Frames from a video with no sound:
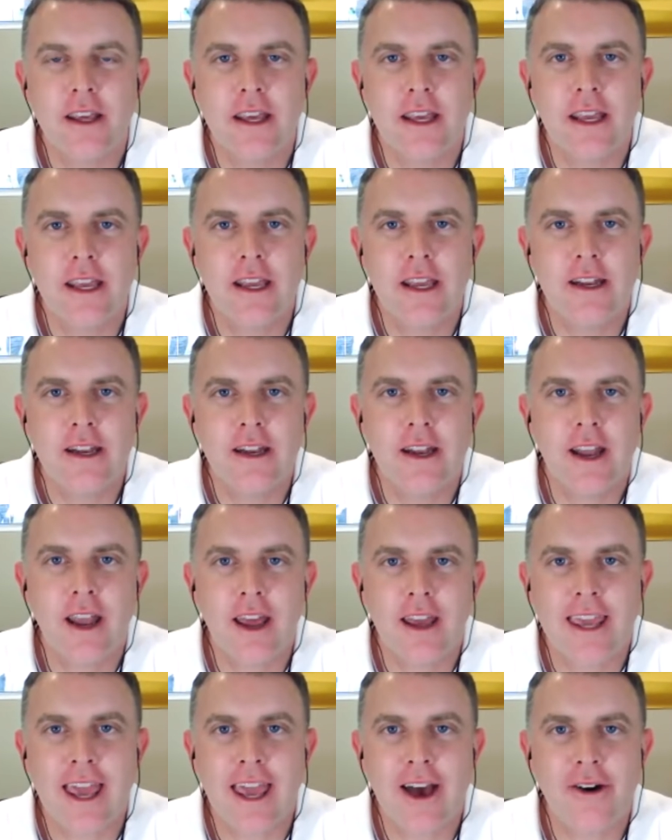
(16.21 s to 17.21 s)
in
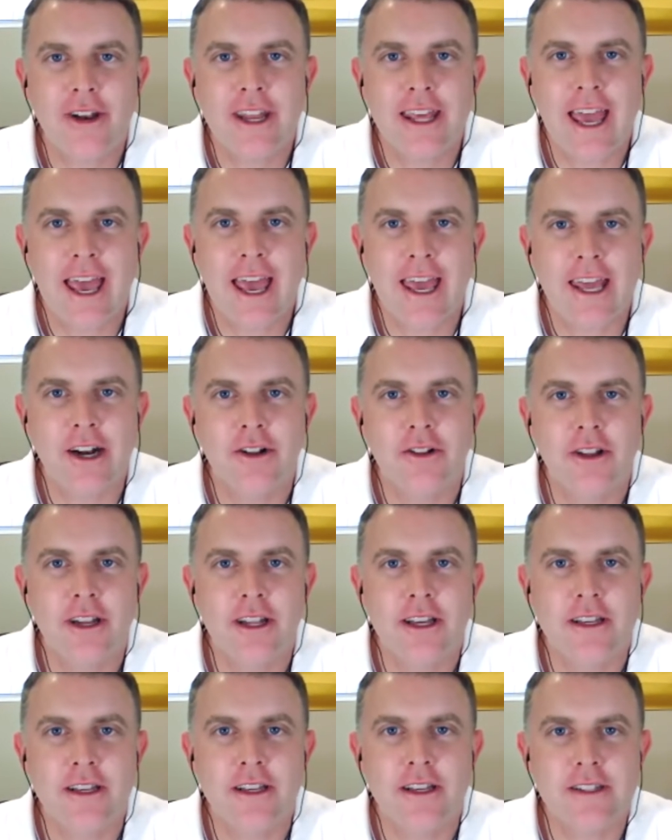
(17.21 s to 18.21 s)
accounting
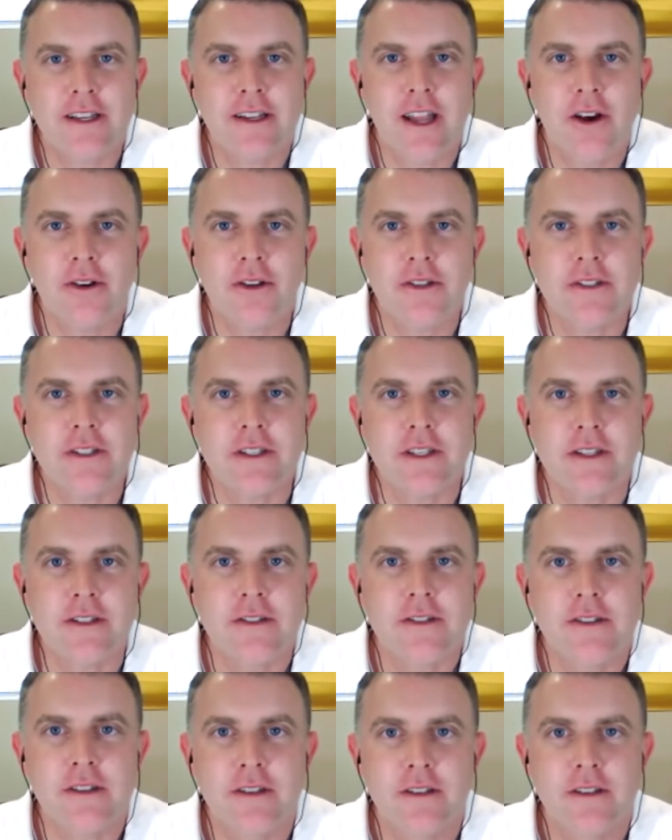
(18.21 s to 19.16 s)
analytics analyses.